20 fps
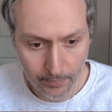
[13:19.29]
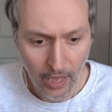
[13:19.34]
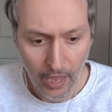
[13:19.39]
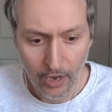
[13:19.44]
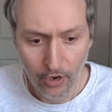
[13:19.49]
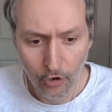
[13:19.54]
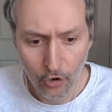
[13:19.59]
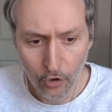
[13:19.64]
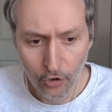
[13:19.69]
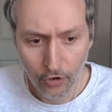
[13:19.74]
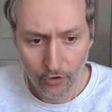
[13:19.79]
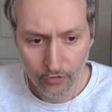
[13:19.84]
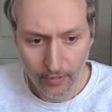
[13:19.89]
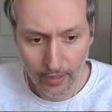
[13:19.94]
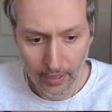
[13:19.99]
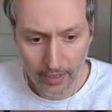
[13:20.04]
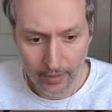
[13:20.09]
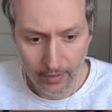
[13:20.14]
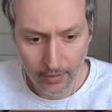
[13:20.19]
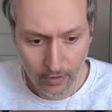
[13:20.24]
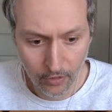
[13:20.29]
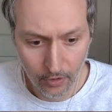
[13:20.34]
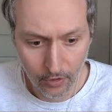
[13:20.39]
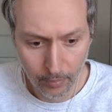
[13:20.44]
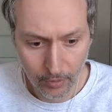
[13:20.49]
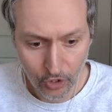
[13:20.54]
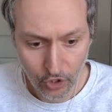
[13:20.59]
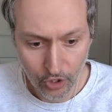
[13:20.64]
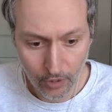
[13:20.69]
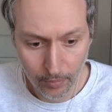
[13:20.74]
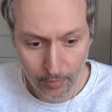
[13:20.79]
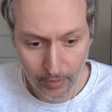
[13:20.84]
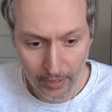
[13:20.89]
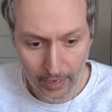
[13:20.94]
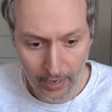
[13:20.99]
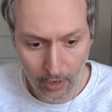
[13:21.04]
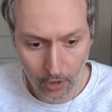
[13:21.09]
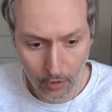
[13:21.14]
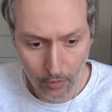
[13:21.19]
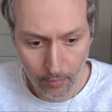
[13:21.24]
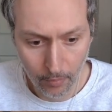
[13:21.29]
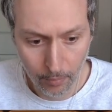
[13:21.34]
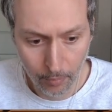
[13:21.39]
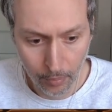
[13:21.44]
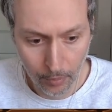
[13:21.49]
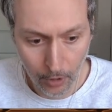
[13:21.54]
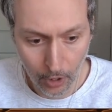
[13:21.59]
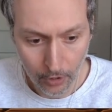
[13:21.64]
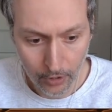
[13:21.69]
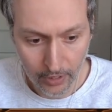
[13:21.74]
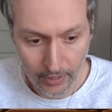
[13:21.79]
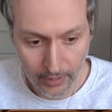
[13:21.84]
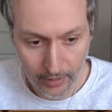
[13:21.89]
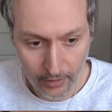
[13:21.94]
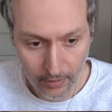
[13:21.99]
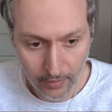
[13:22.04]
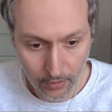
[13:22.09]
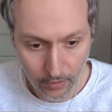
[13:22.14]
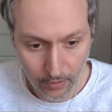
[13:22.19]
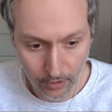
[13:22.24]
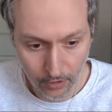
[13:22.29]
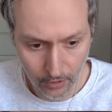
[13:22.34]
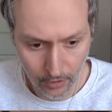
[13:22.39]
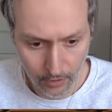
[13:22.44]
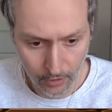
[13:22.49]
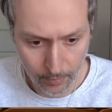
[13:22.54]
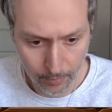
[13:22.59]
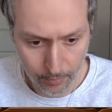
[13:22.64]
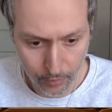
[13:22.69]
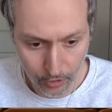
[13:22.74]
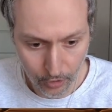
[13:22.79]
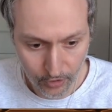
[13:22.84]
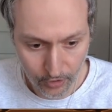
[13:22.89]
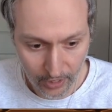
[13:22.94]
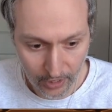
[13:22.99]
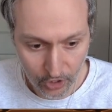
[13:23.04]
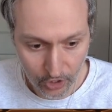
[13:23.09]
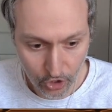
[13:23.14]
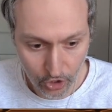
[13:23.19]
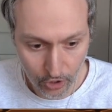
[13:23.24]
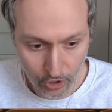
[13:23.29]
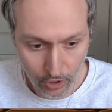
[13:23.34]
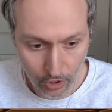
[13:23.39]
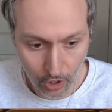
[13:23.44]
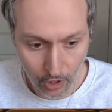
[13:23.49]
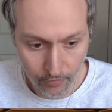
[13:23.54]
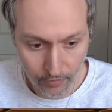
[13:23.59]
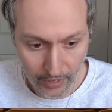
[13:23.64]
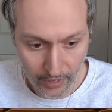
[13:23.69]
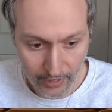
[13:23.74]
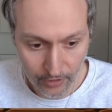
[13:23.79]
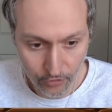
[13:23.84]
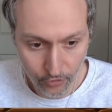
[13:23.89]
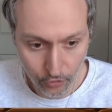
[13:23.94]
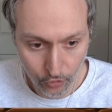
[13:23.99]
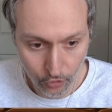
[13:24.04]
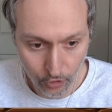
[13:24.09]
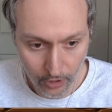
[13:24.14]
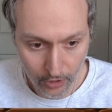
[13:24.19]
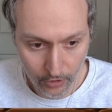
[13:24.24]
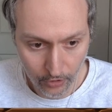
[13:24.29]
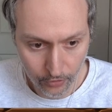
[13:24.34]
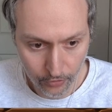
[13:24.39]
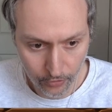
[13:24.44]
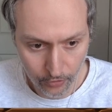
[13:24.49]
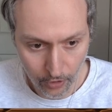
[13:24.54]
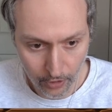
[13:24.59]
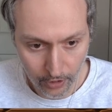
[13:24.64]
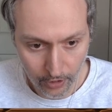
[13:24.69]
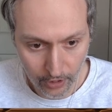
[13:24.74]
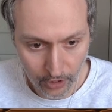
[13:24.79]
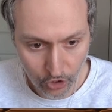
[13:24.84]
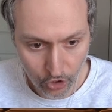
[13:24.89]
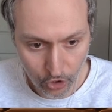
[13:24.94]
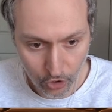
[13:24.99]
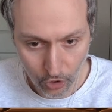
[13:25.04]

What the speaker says: And notice that the bishop now blocking the protection of a2 is not an issue.